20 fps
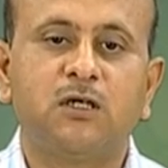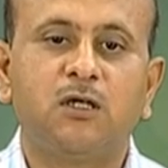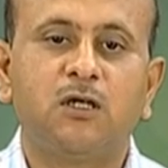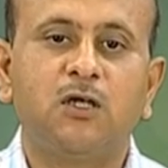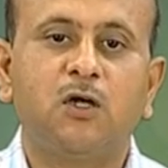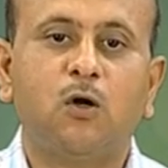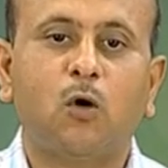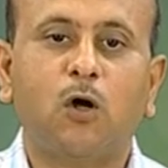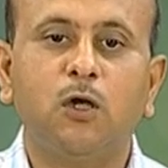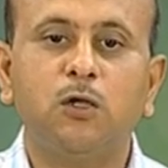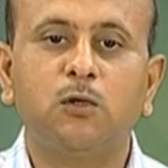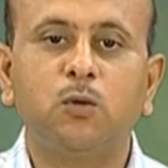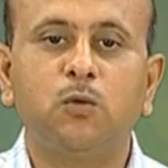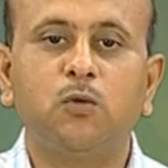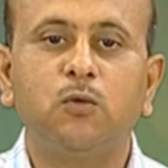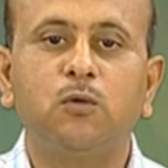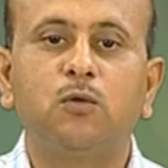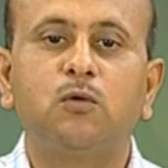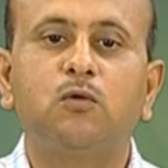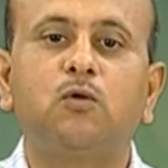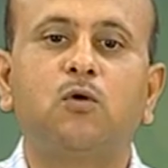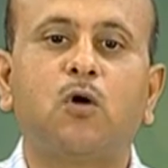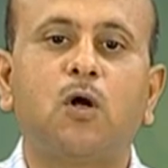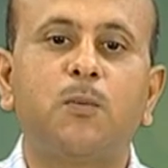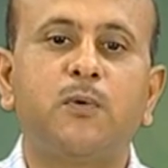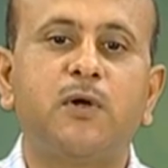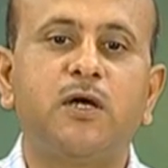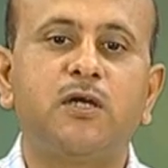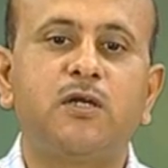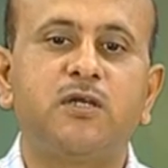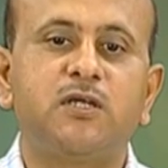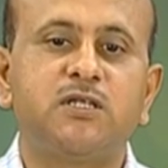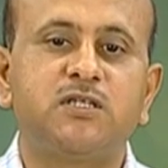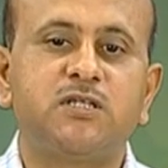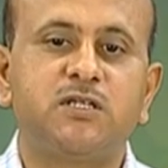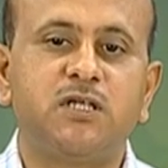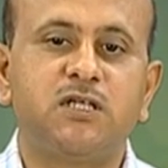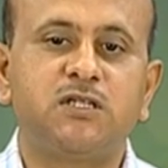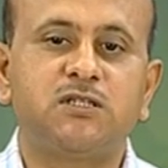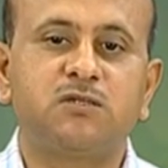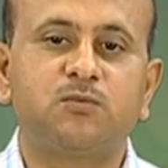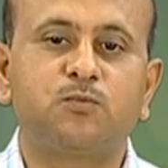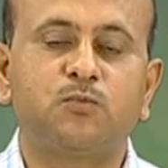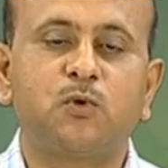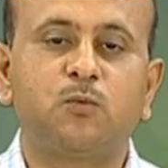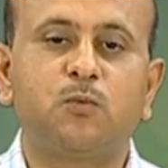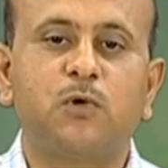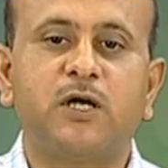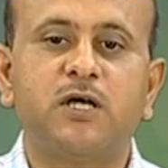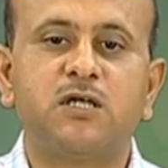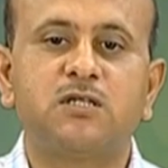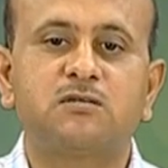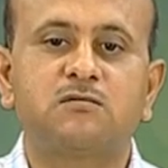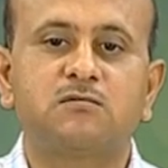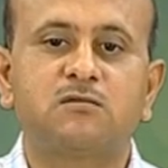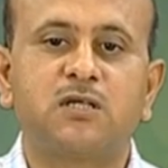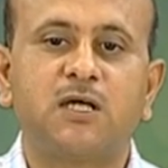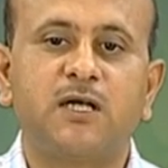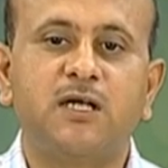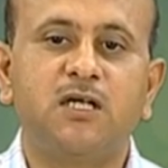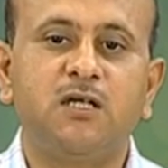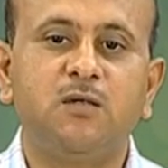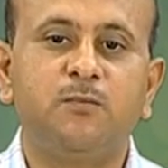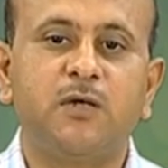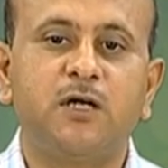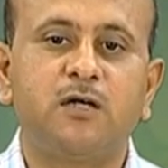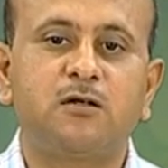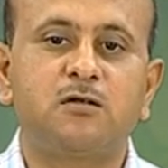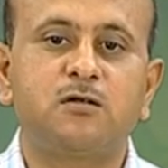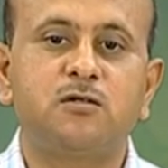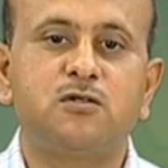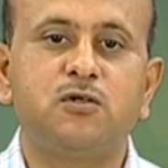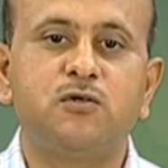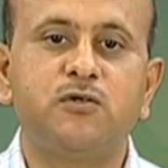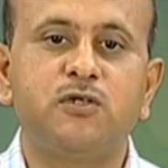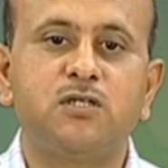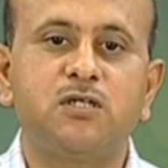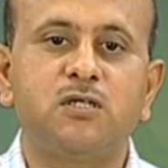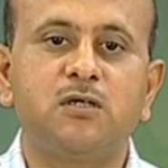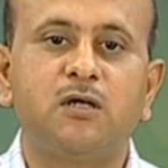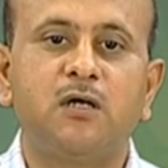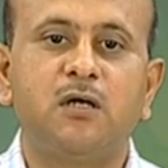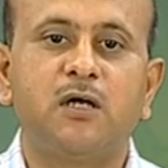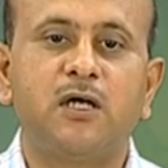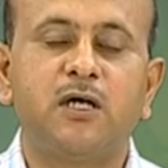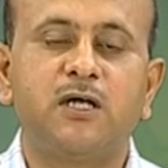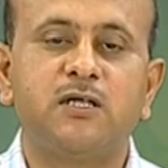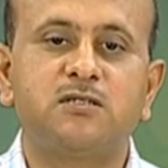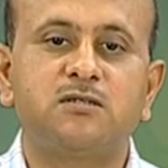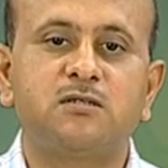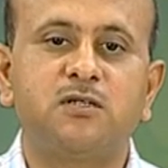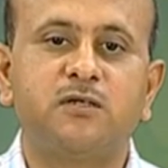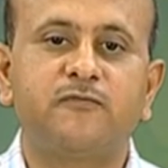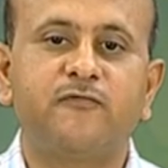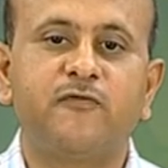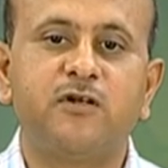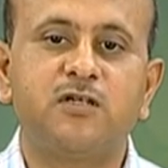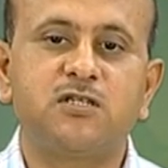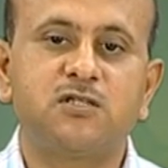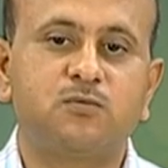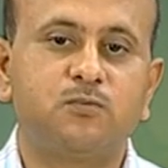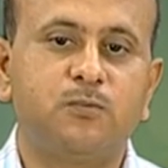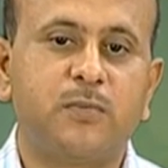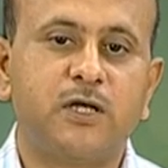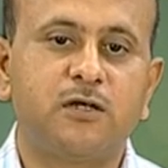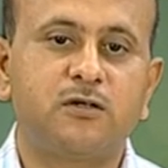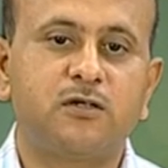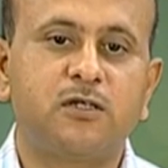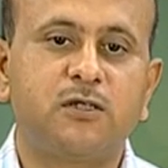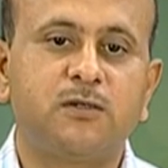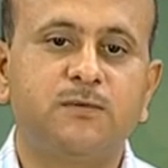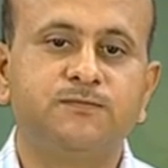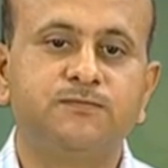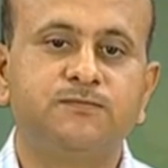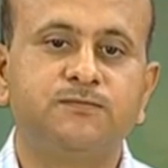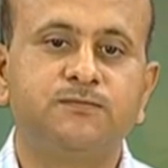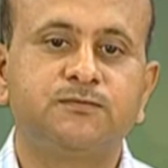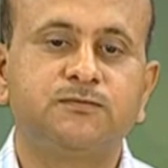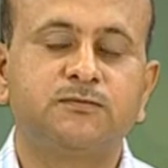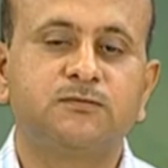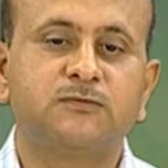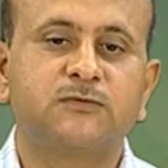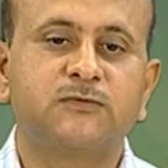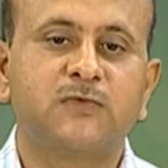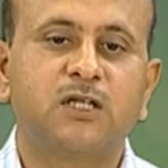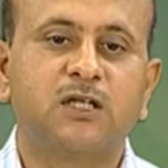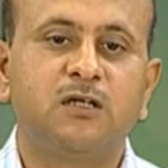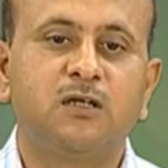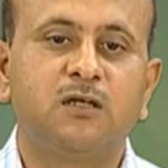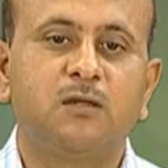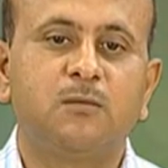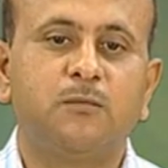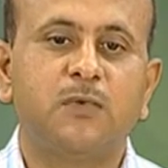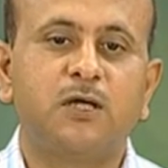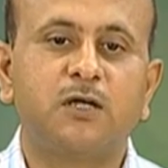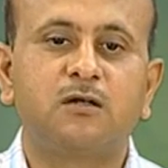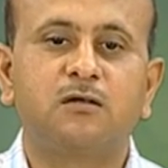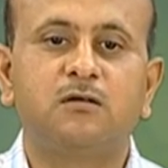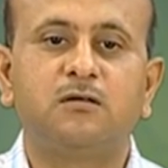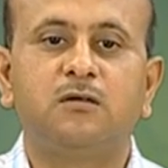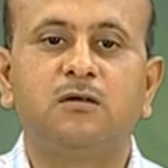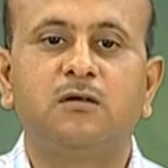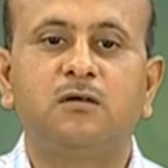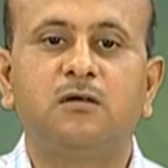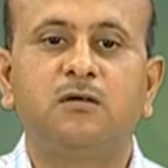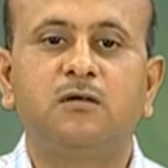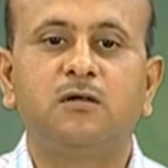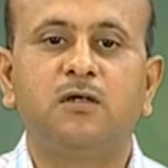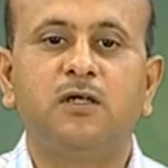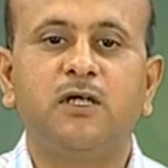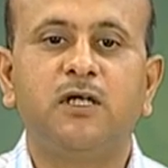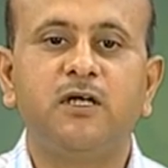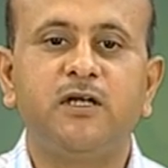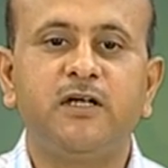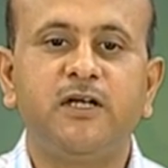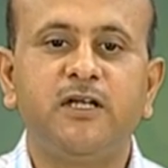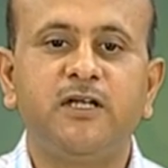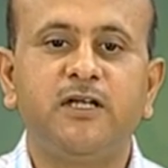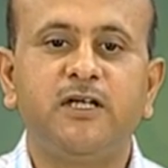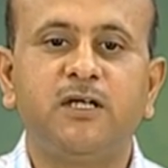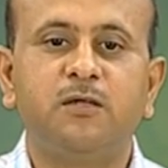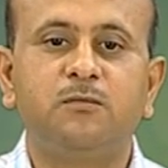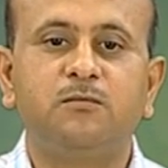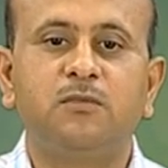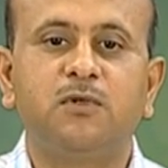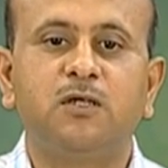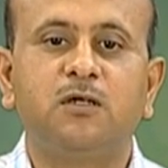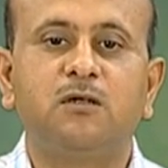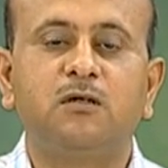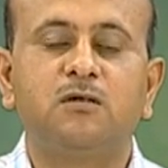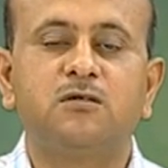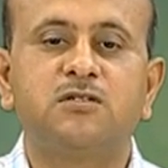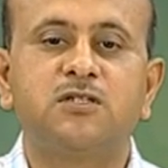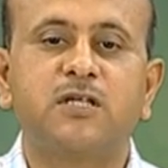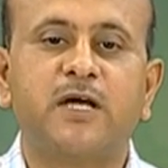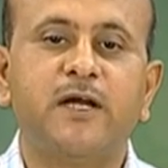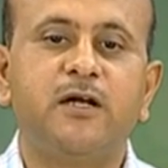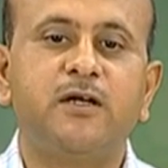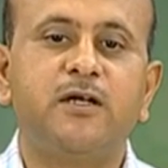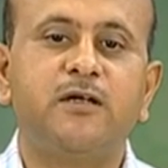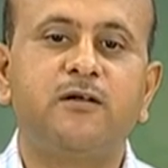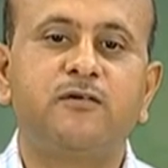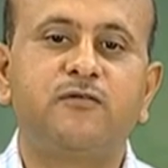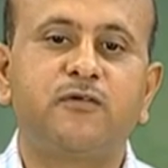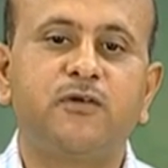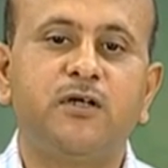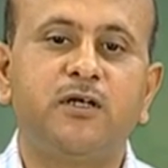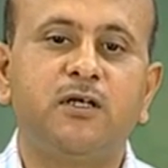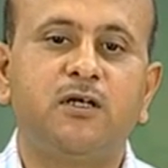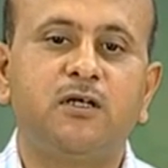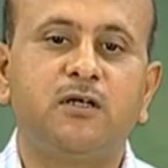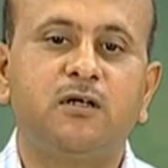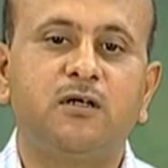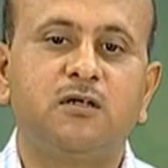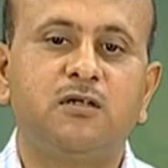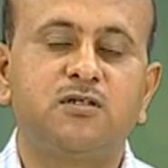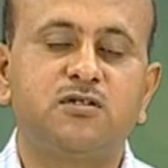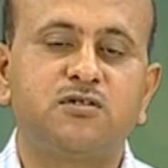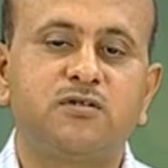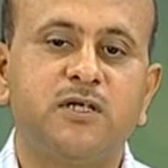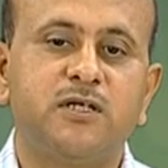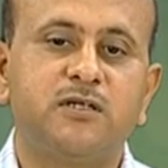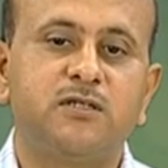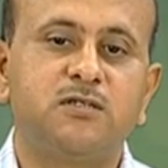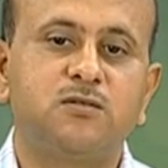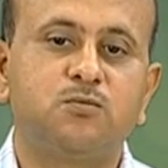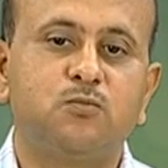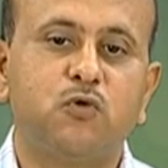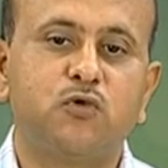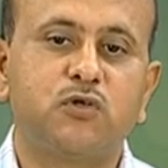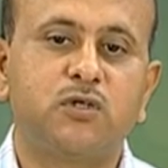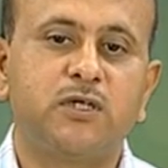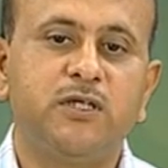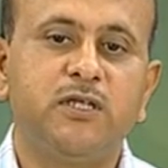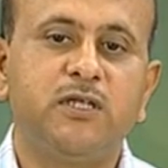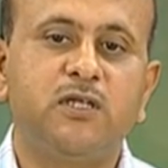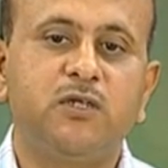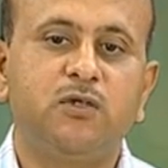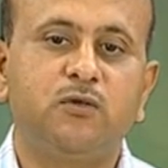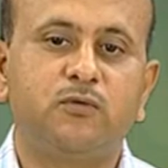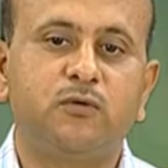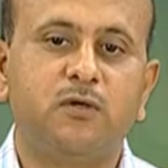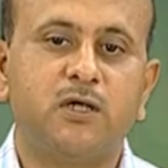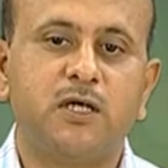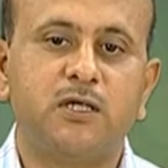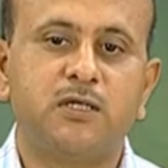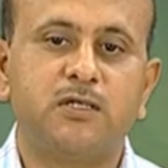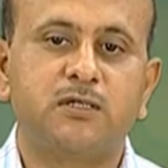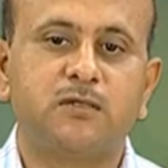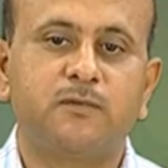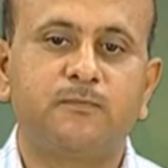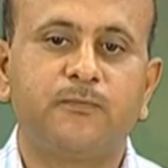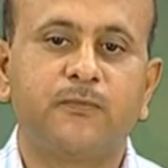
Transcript: Now, although top entry stage provides slightly better resolution as it fits better, but in TEM side entry stage is mostly utilized.